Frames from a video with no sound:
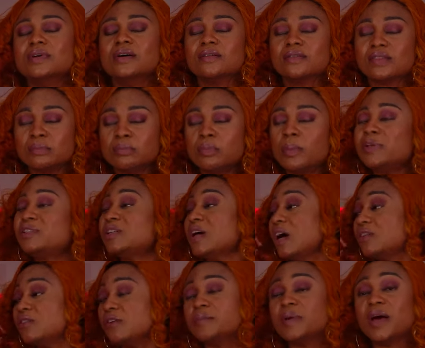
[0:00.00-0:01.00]
The moment you're
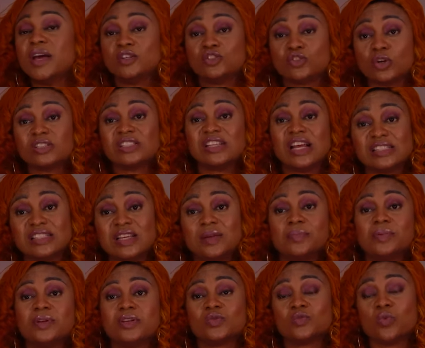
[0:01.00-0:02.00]
out of bed and you touch that same
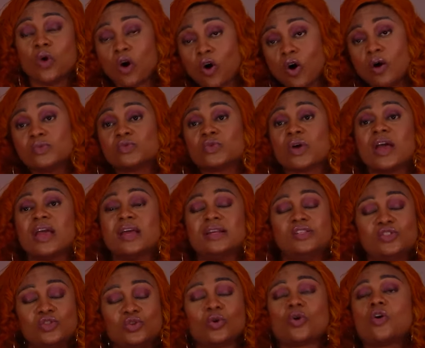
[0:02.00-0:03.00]
place, what comes to her head
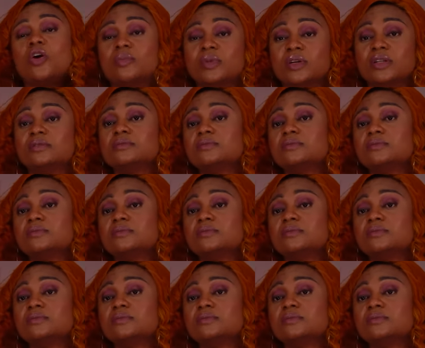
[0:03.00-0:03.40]
is you coming.